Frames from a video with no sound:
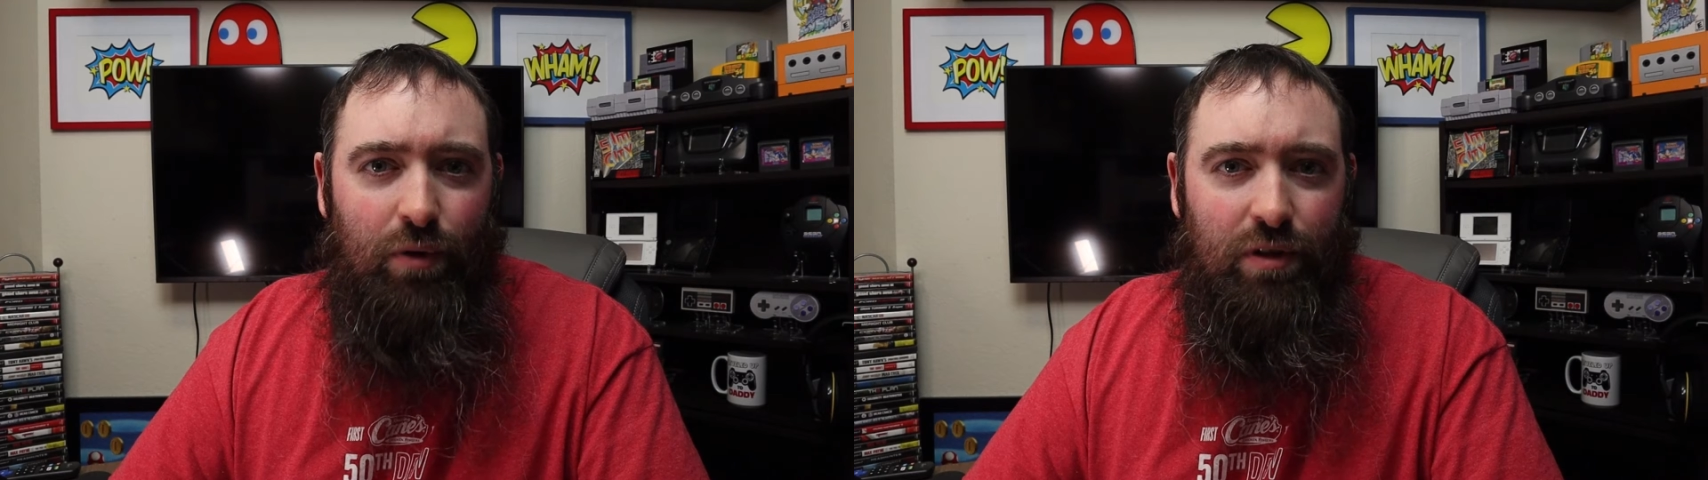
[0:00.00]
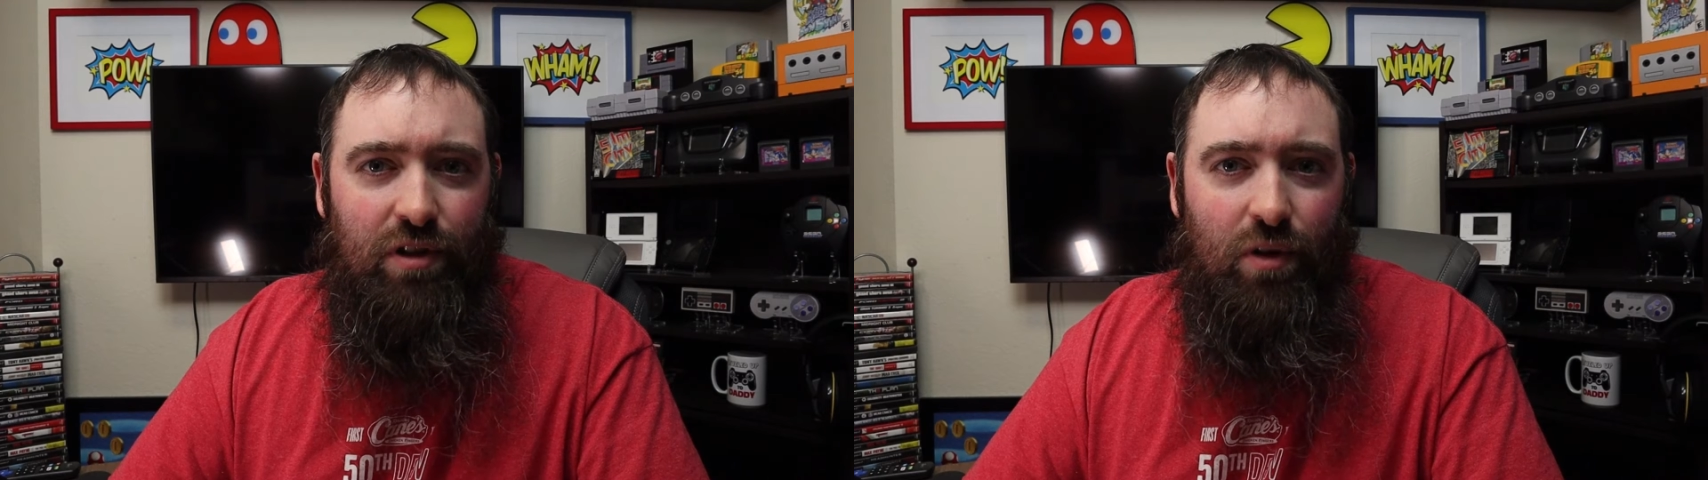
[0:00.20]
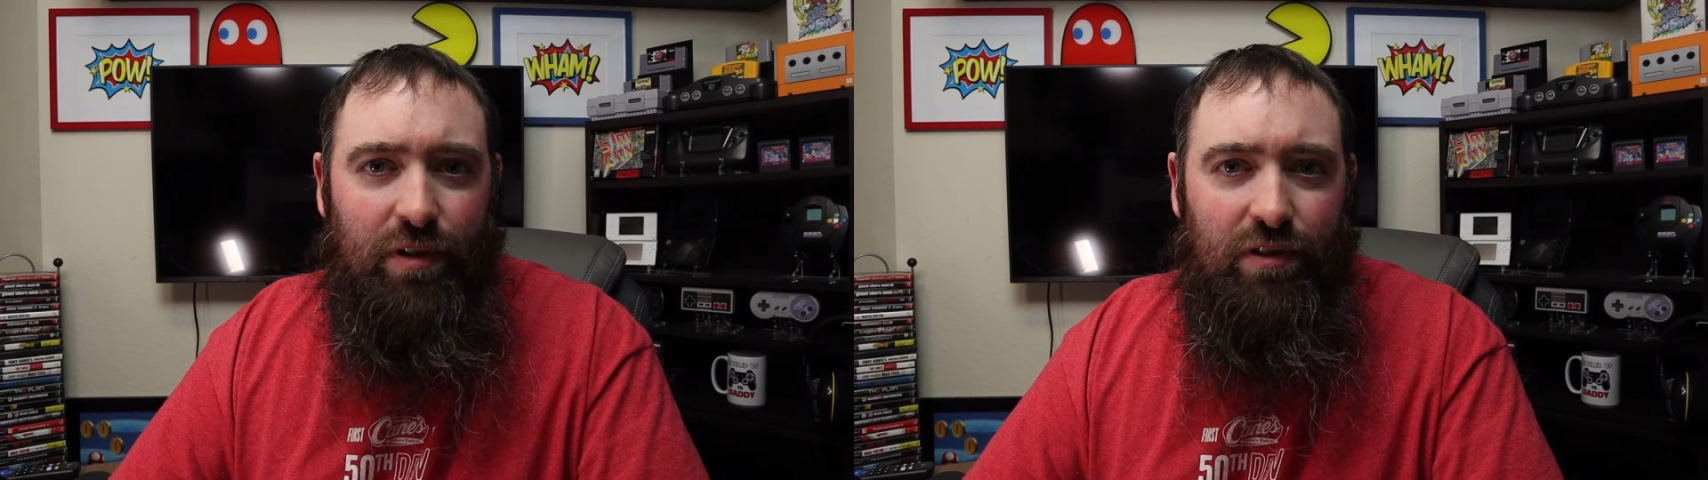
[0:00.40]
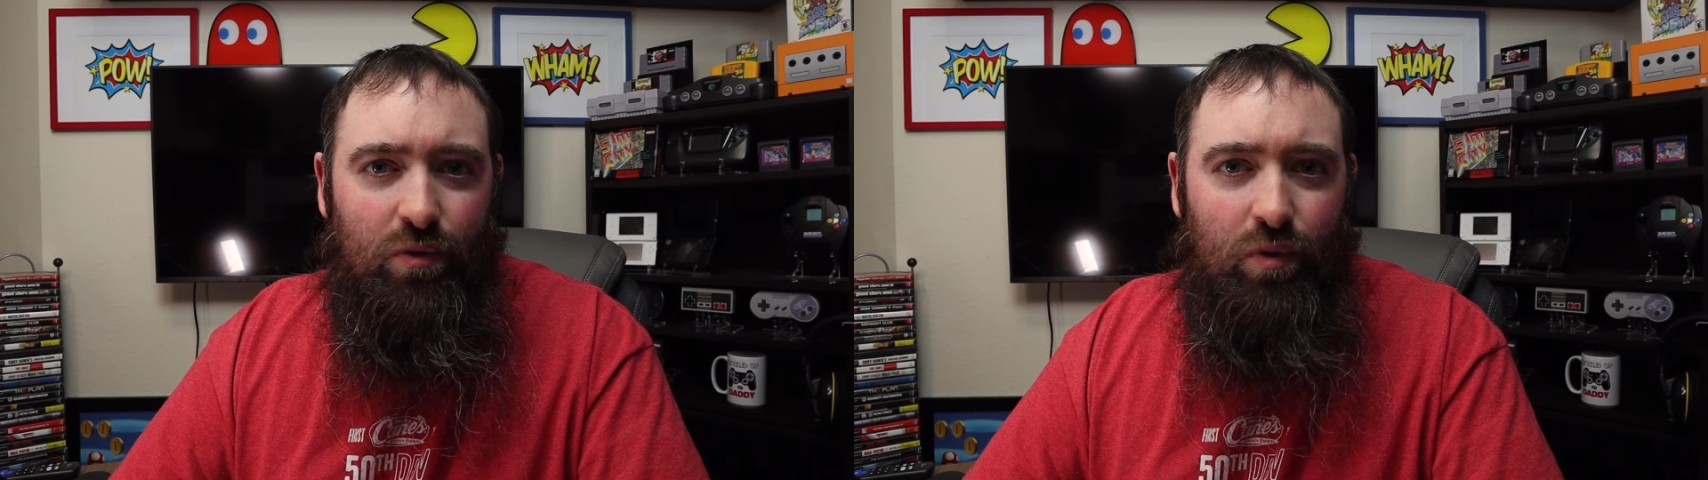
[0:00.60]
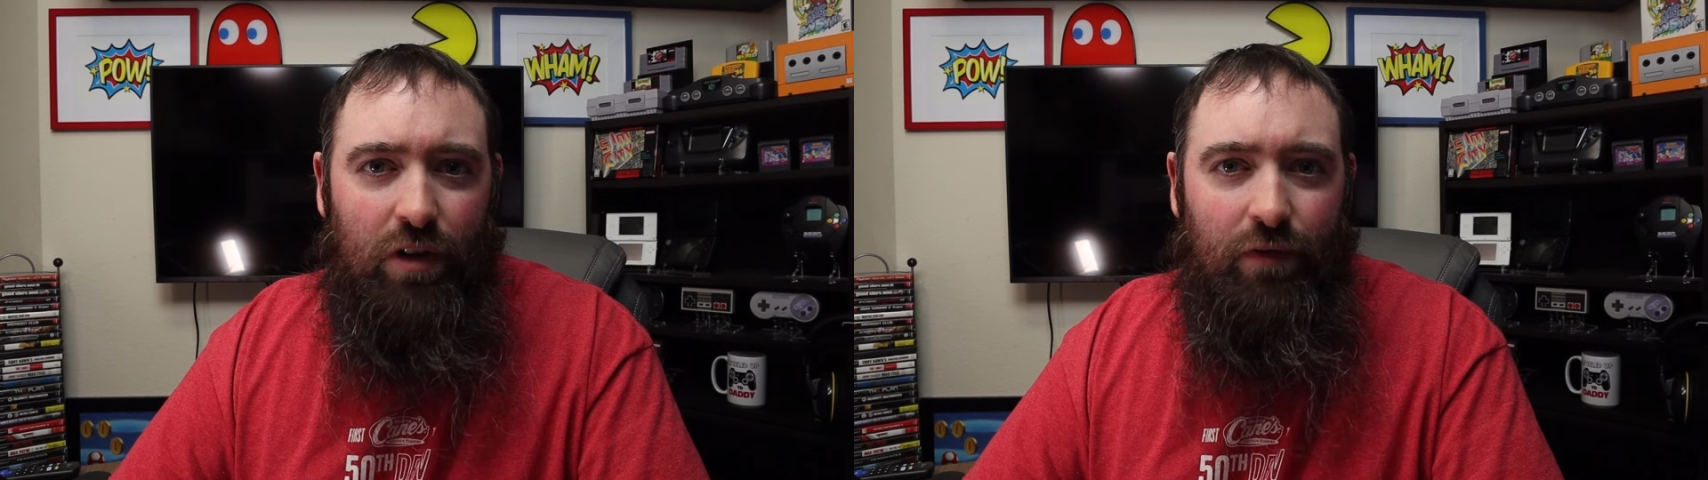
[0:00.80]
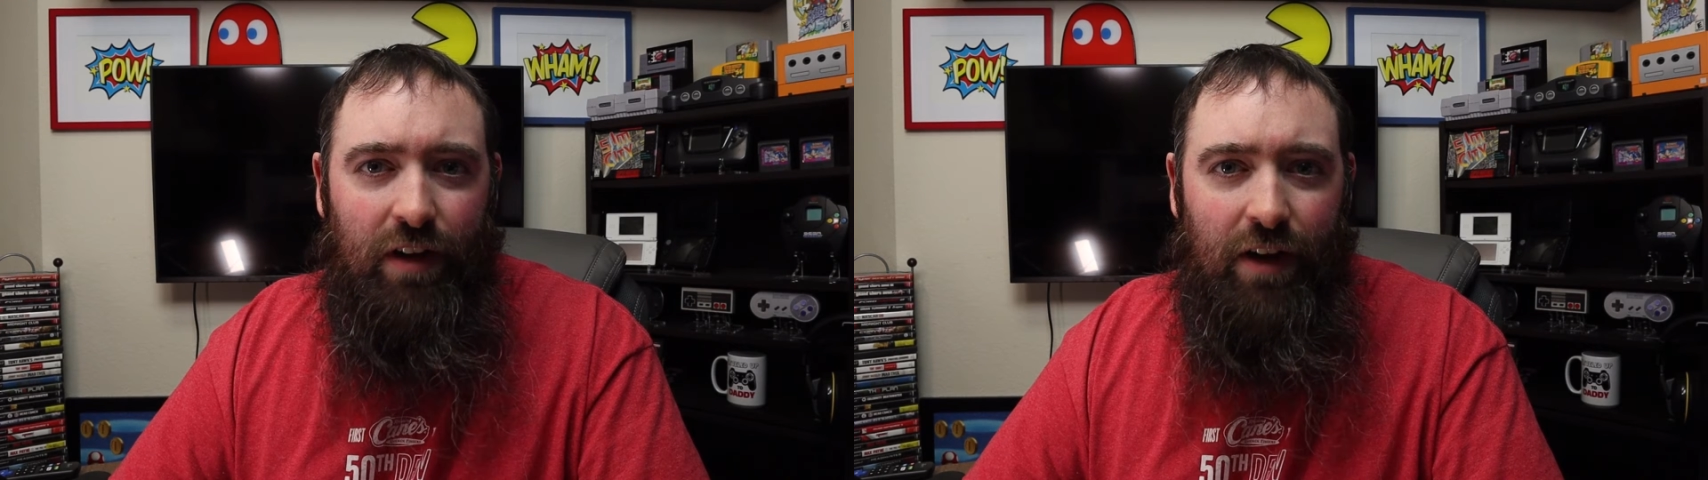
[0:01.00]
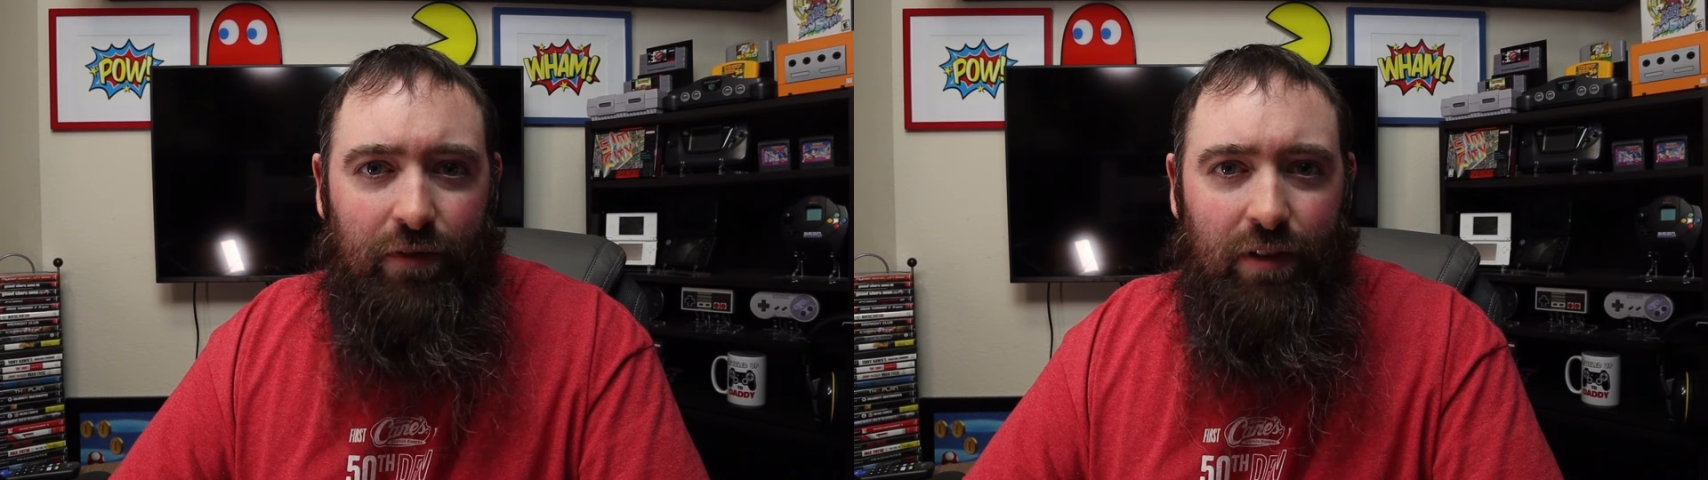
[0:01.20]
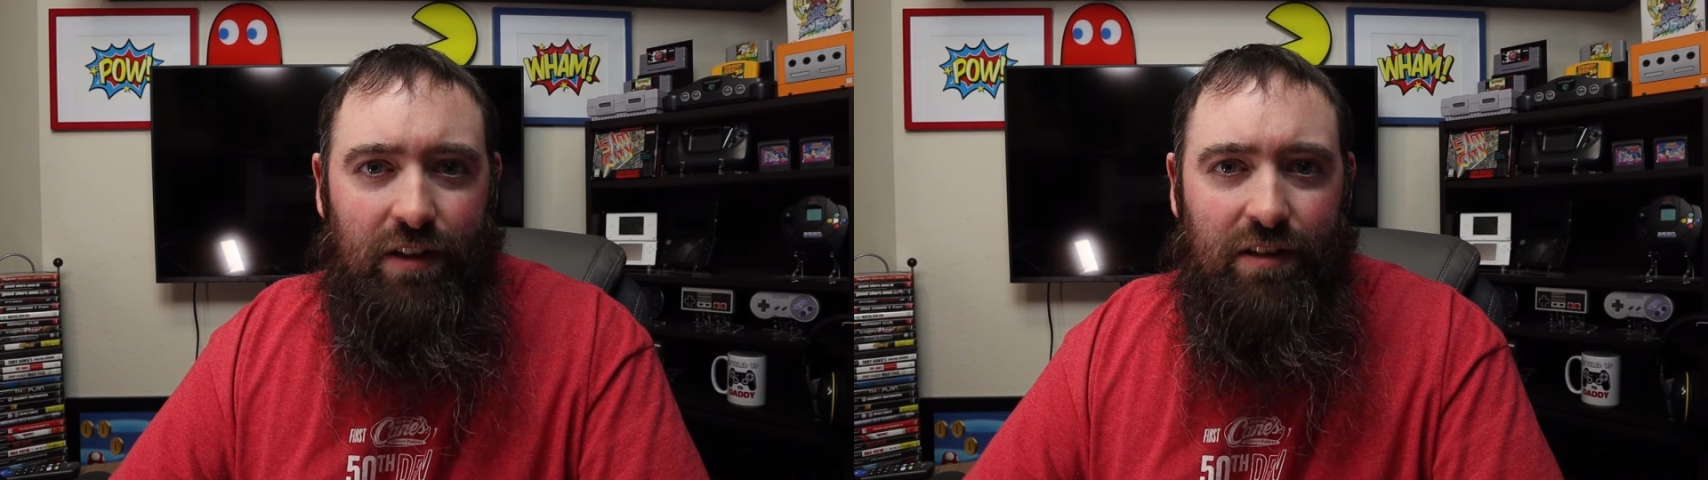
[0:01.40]
it's going to work for
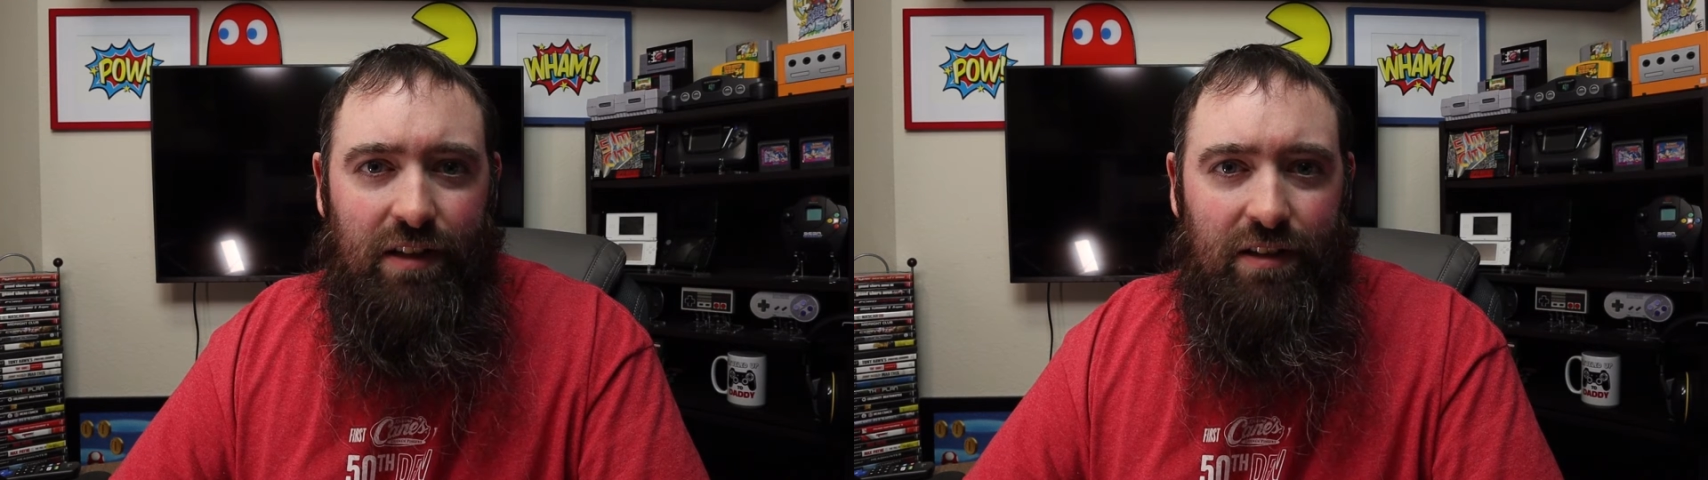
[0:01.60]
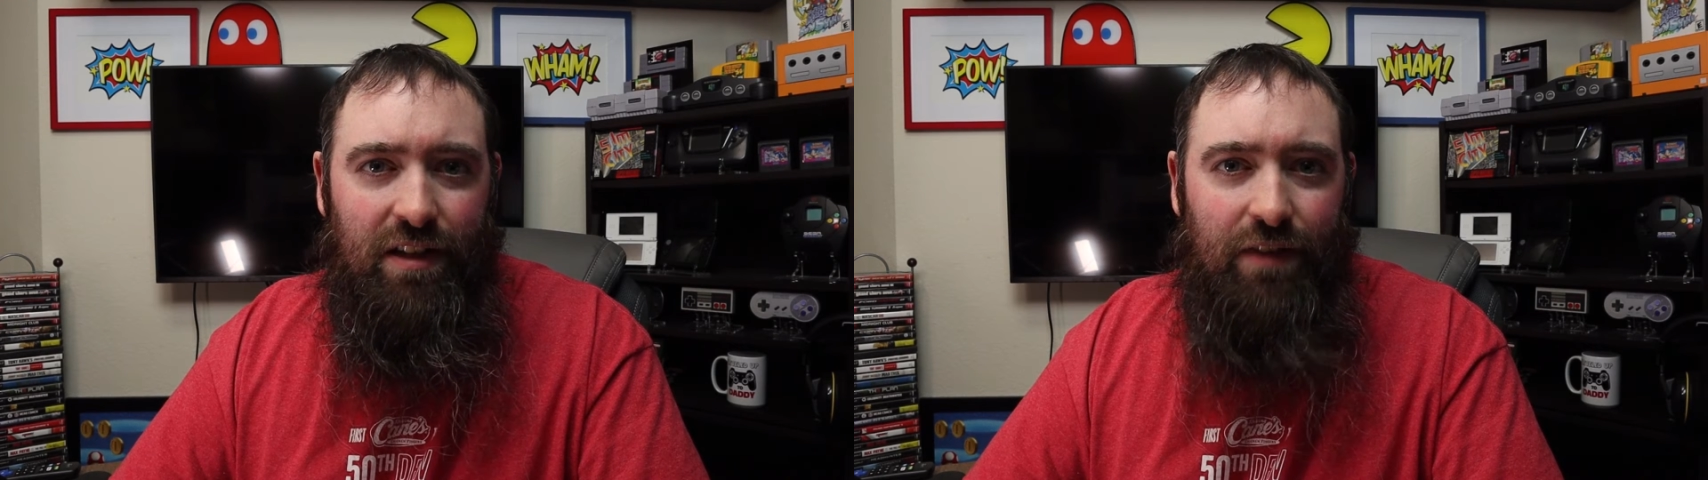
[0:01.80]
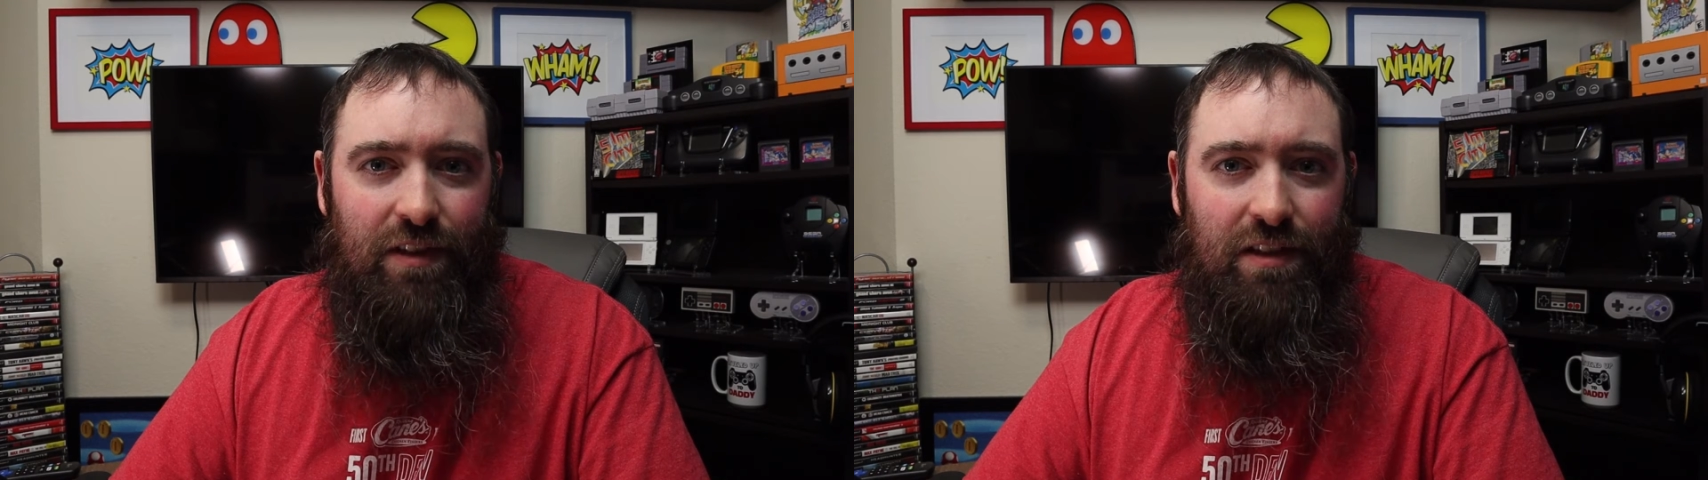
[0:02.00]
Netflix and see if it's